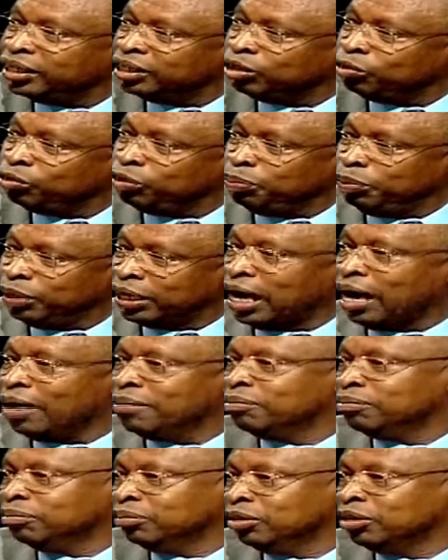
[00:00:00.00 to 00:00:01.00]
we
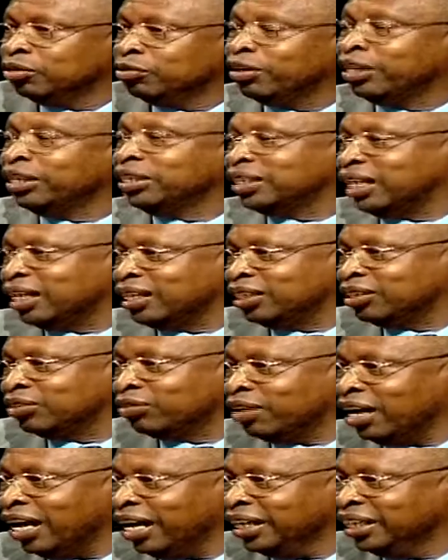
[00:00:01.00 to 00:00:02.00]
become very
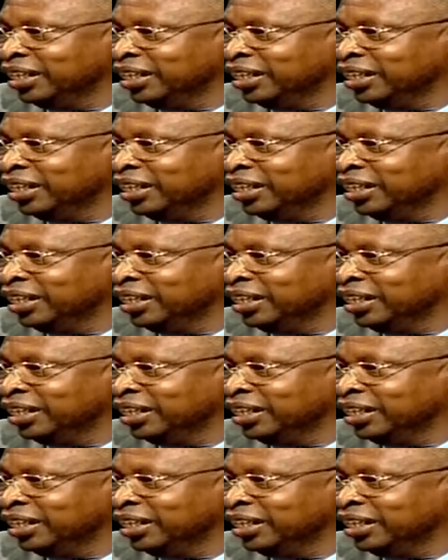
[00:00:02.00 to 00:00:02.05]
satisfied.